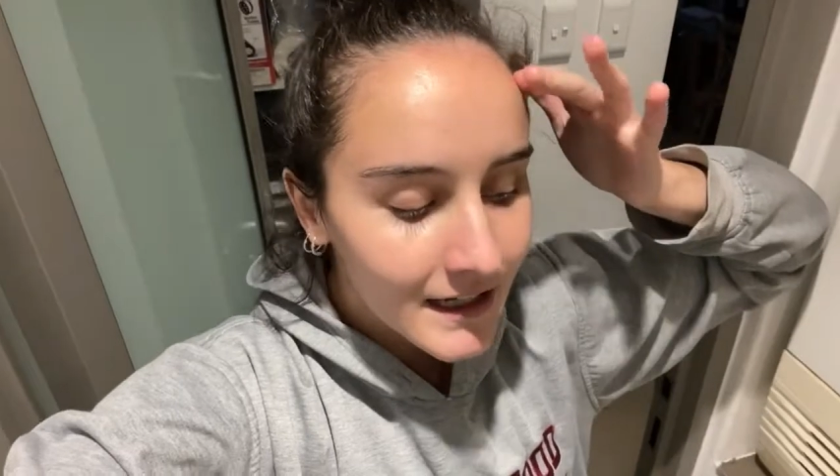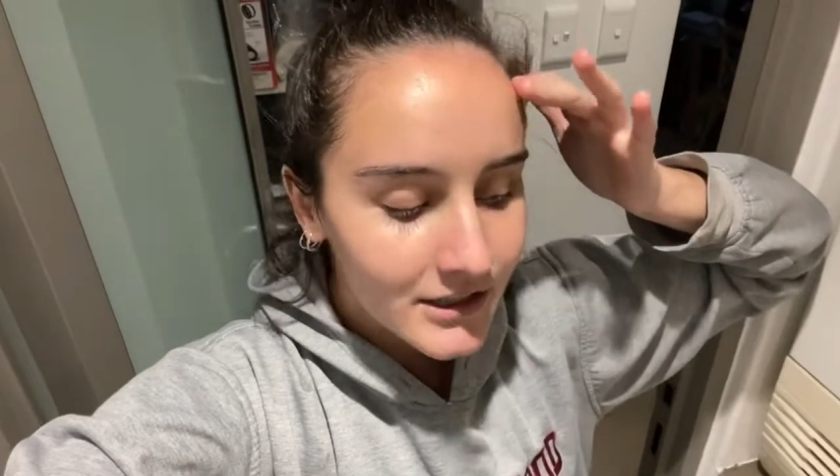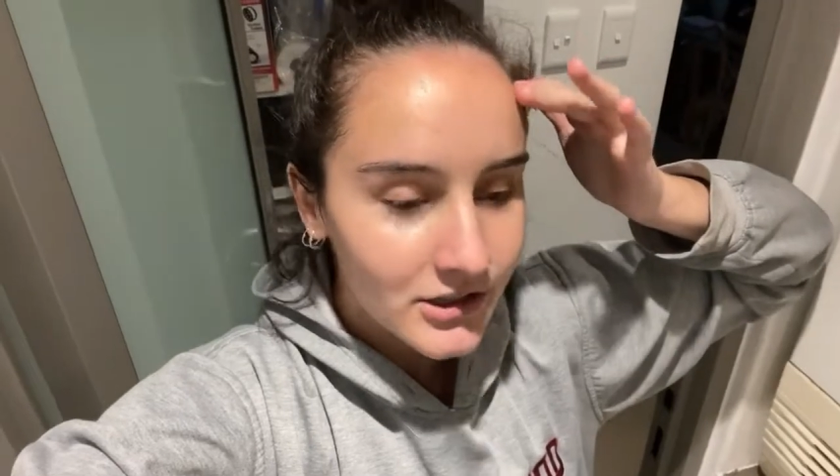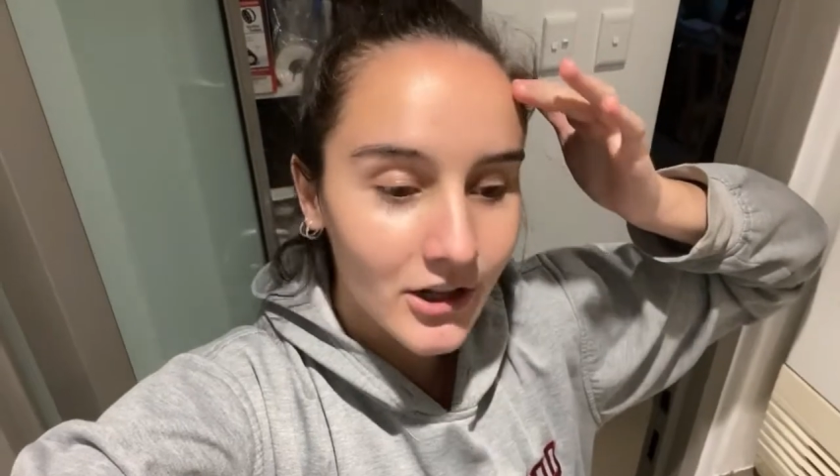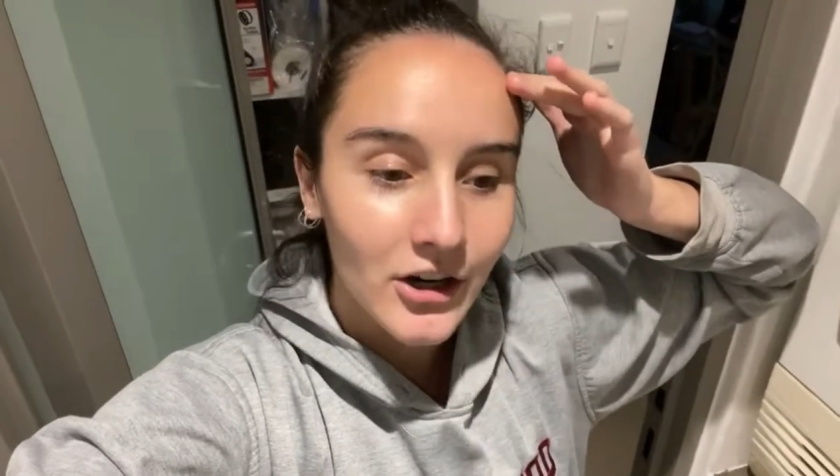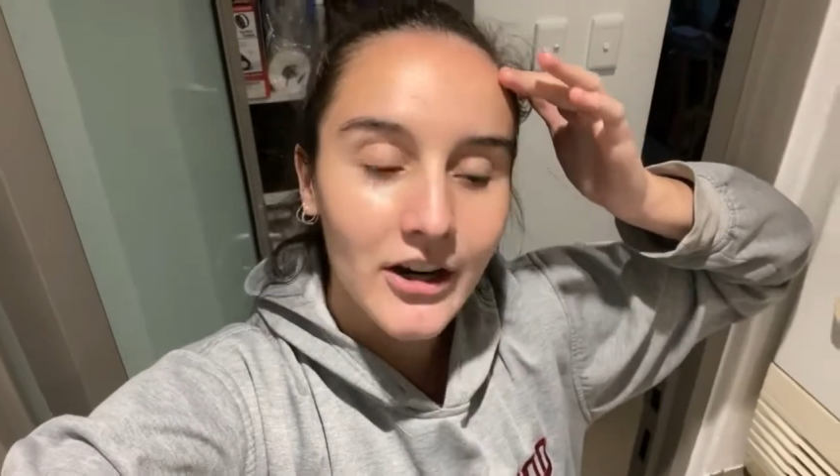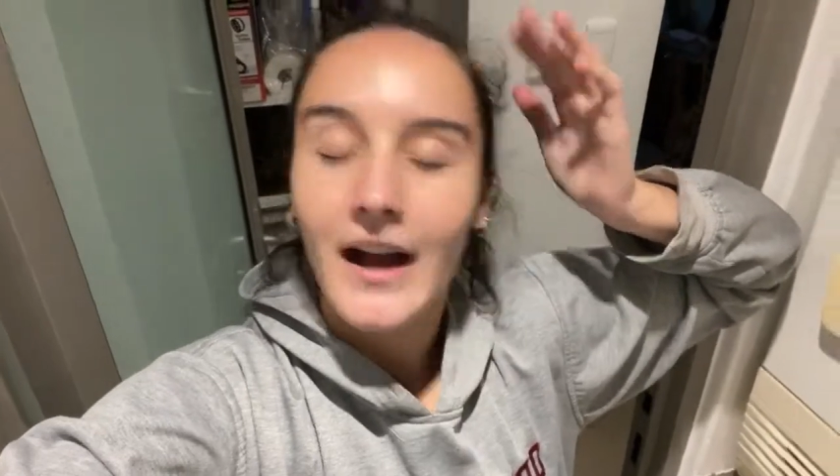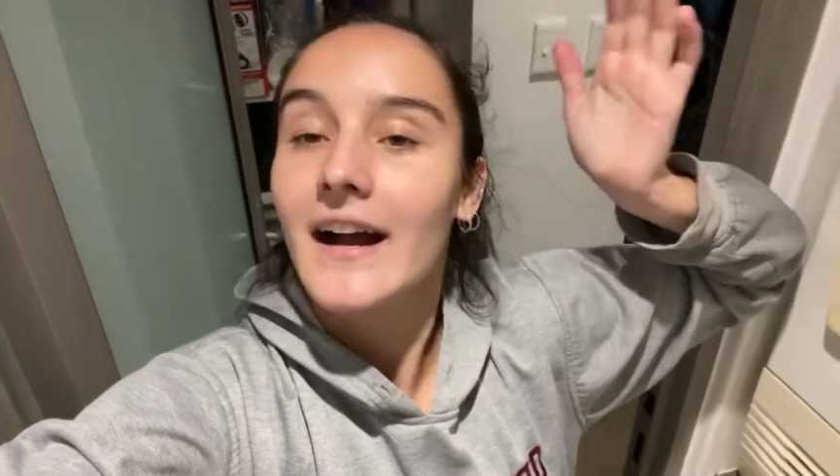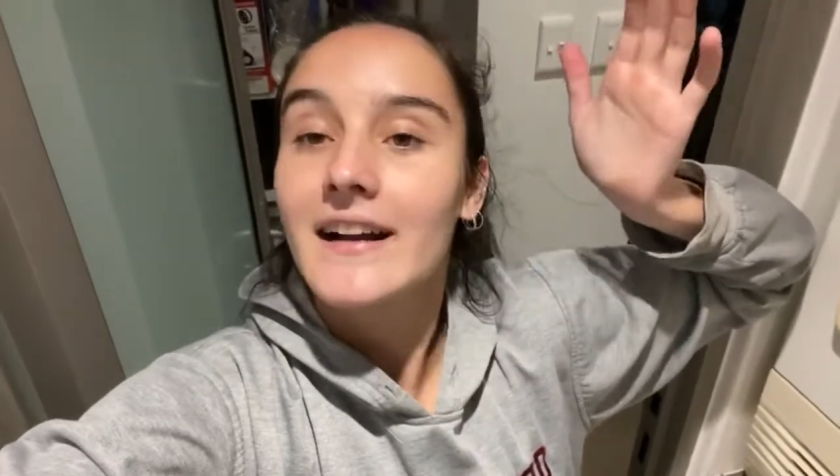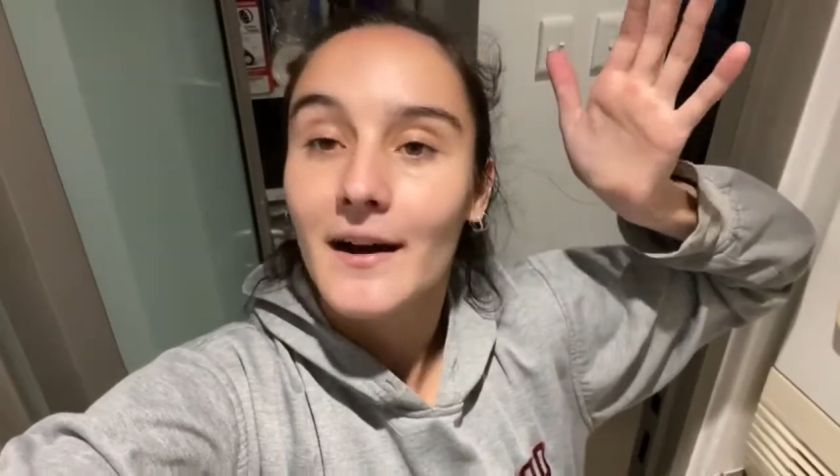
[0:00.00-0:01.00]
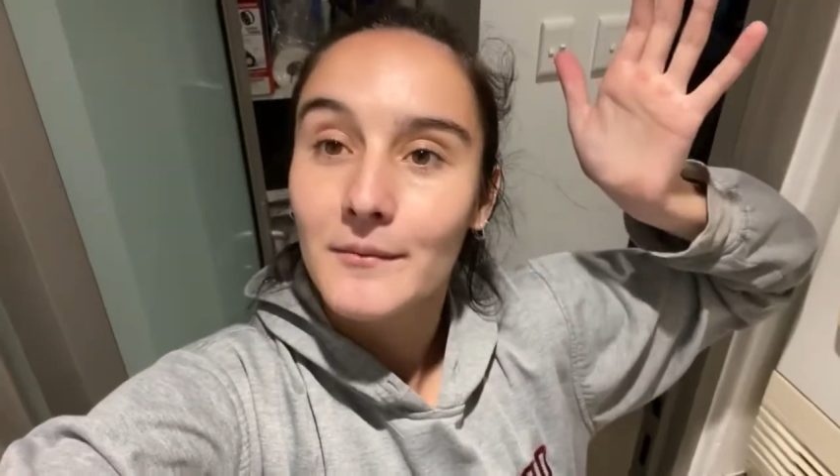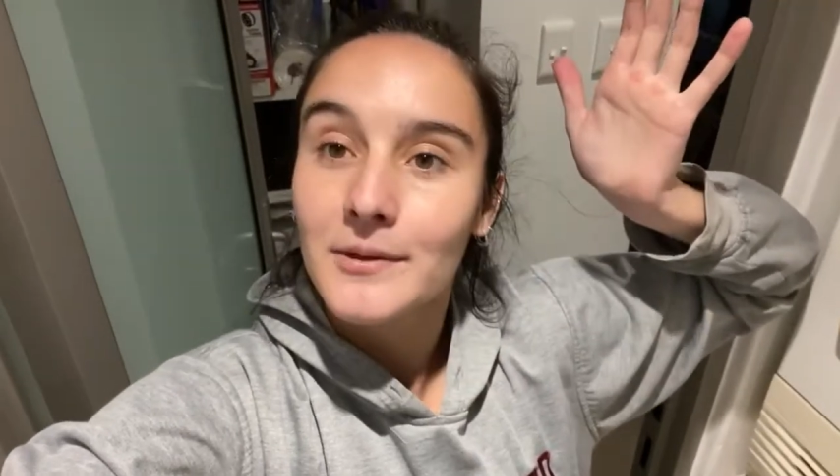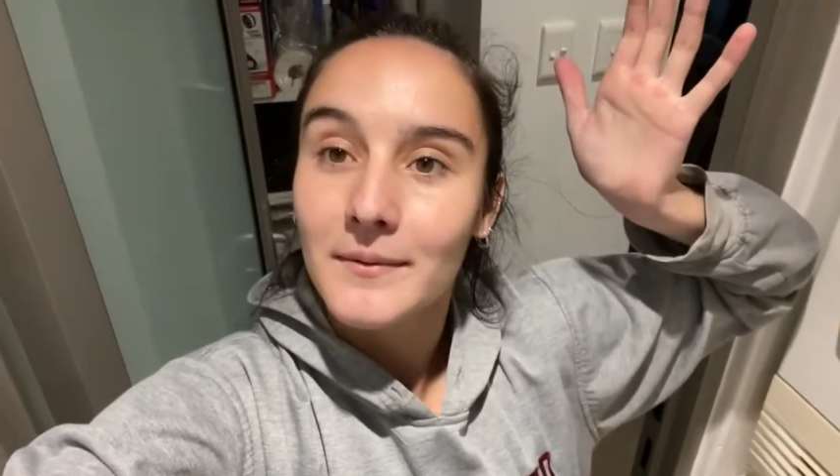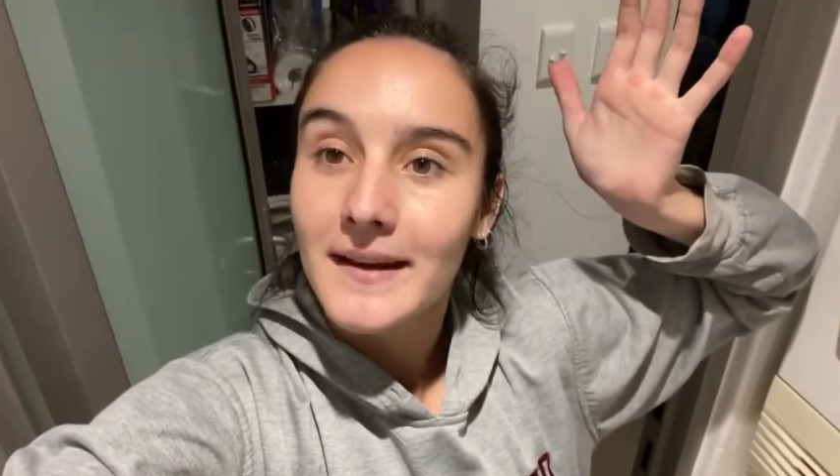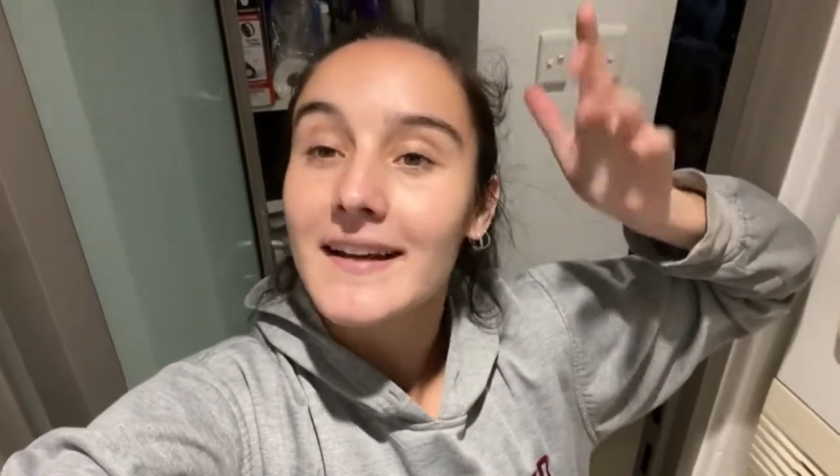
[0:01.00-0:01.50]
So come
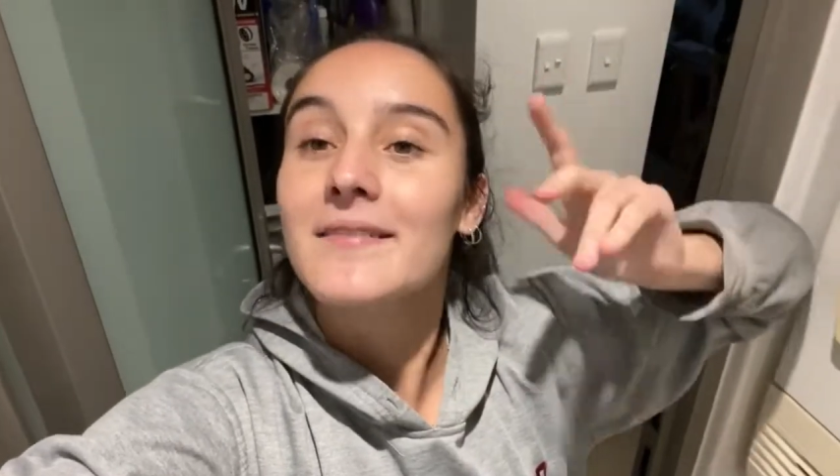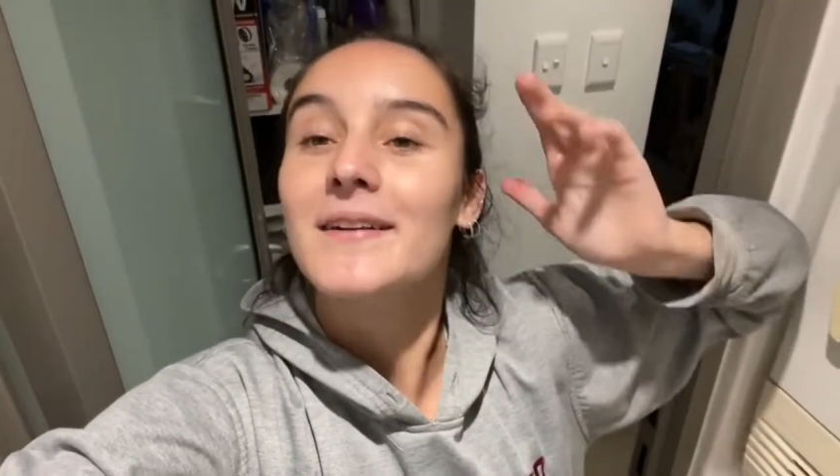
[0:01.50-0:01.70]
with me,